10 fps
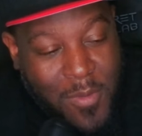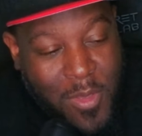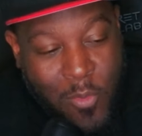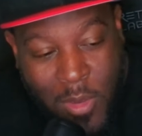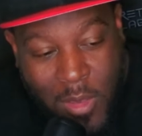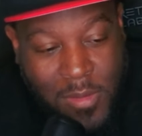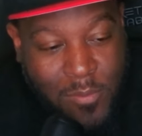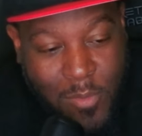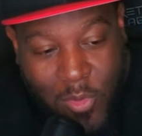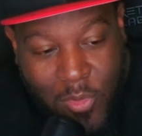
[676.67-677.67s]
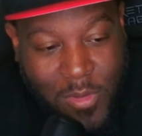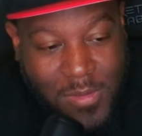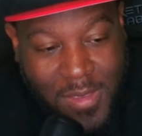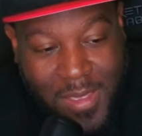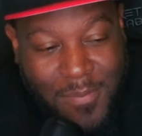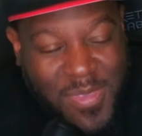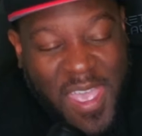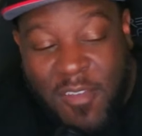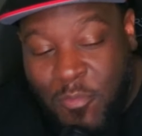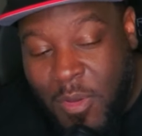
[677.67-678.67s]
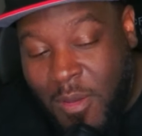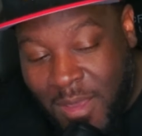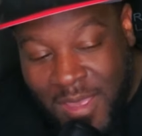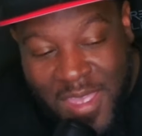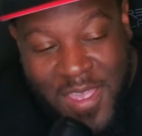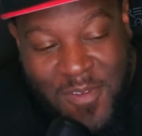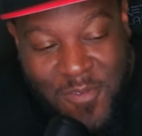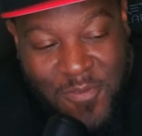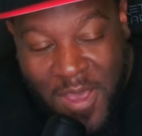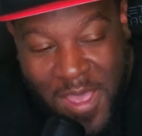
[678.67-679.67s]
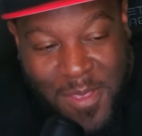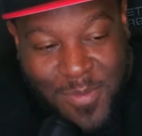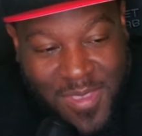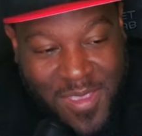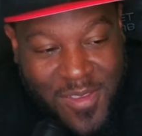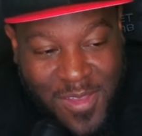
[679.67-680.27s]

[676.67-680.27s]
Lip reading: one more time Daft Punk vibes here.